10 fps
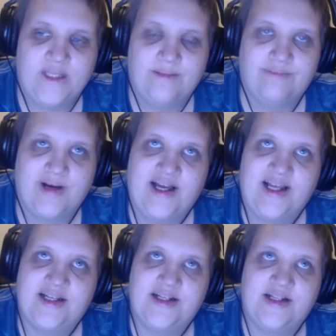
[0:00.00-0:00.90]

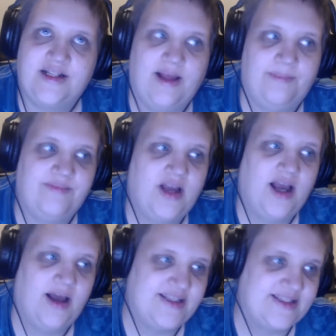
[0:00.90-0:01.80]
But i
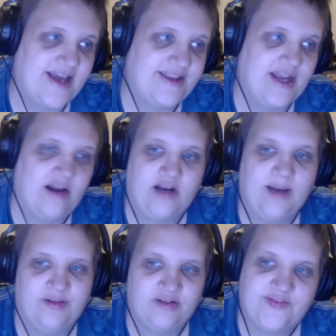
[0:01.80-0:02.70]
decided that I would
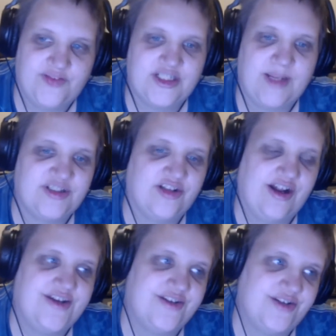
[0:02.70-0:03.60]
upload the first episode
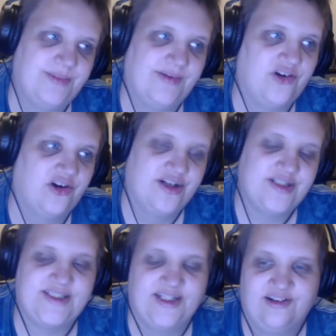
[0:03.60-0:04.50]
on YouTube, of
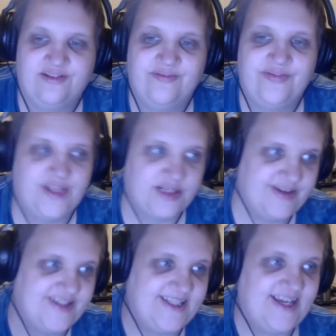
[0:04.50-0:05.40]
course, so that's what
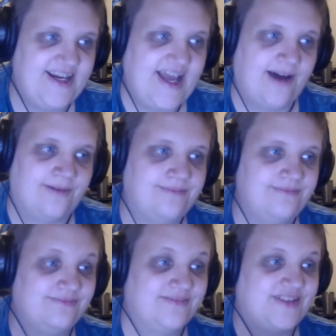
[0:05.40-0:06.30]
you're seeing now.
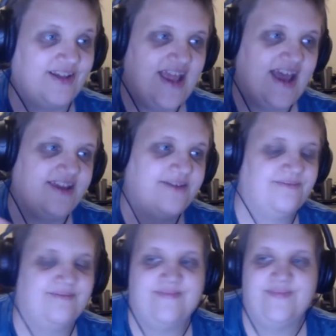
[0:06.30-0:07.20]
So, yeah.
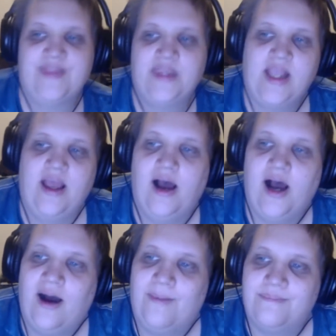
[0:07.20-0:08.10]

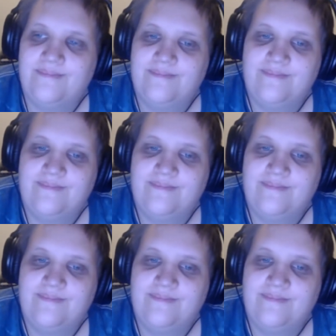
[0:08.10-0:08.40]
Um,